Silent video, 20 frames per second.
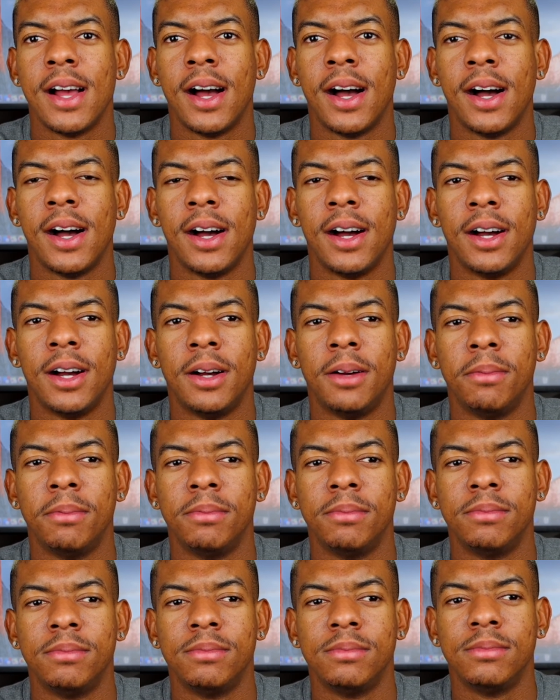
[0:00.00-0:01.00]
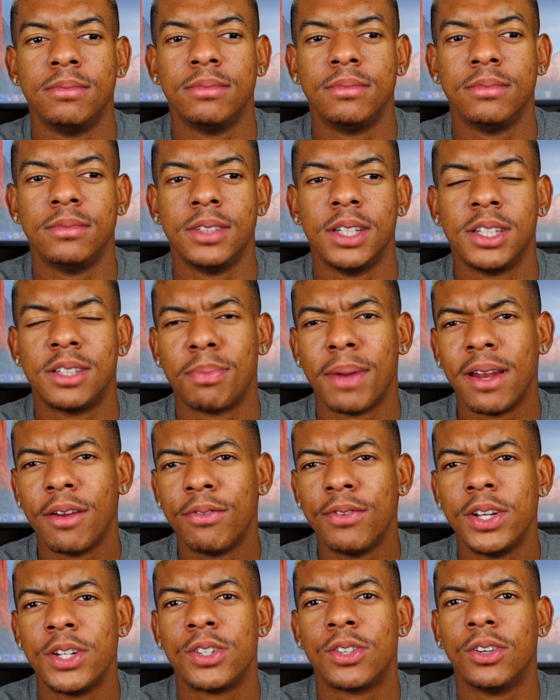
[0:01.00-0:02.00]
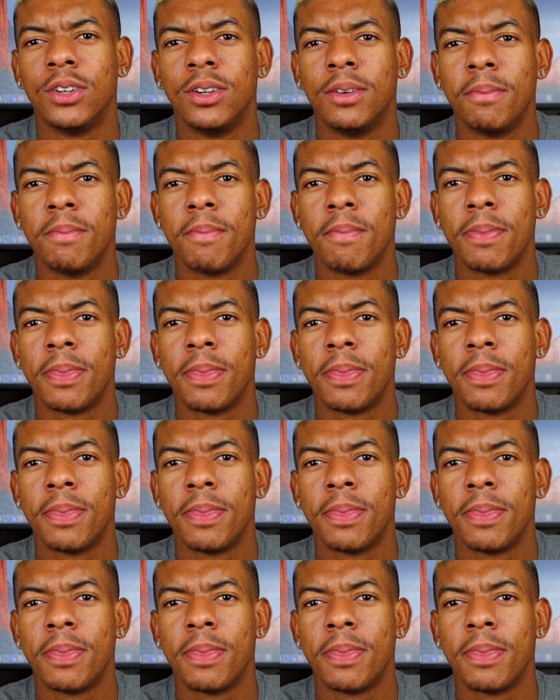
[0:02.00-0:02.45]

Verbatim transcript: um, it's beneficial.